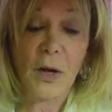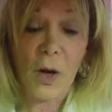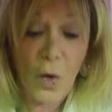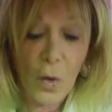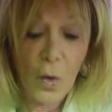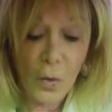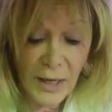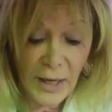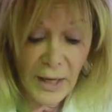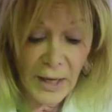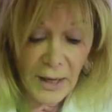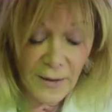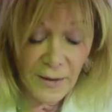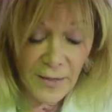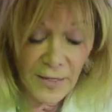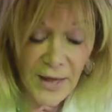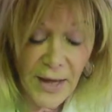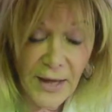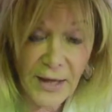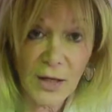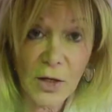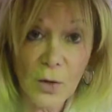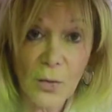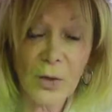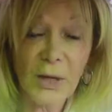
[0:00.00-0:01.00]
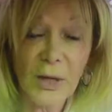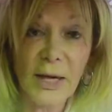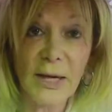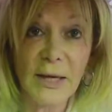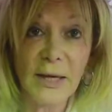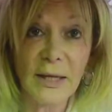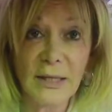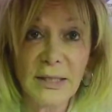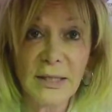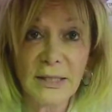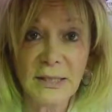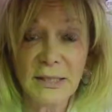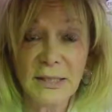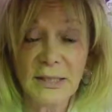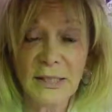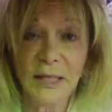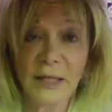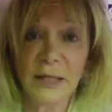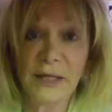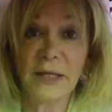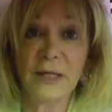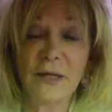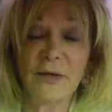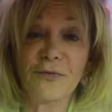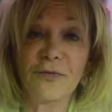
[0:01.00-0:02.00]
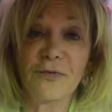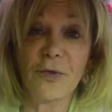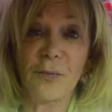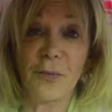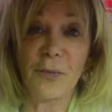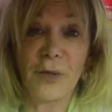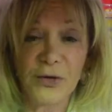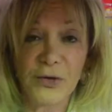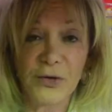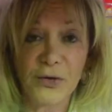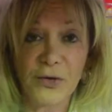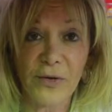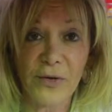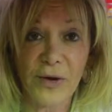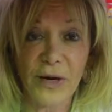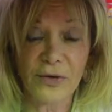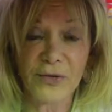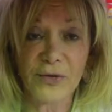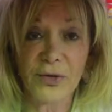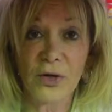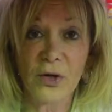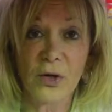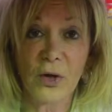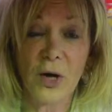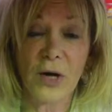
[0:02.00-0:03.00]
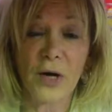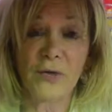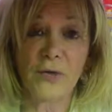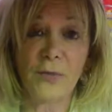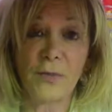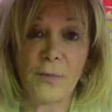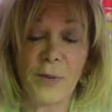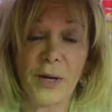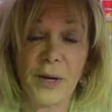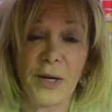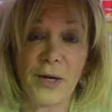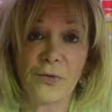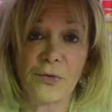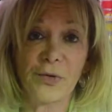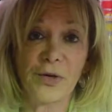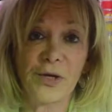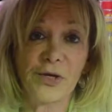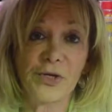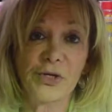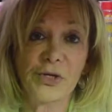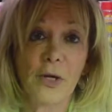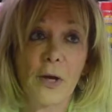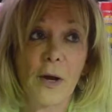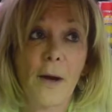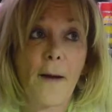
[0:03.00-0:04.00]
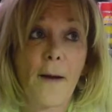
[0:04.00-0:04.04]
Okay, thank you again. This is Helena from Indoor Outdoor Gardener in Bay Ridge.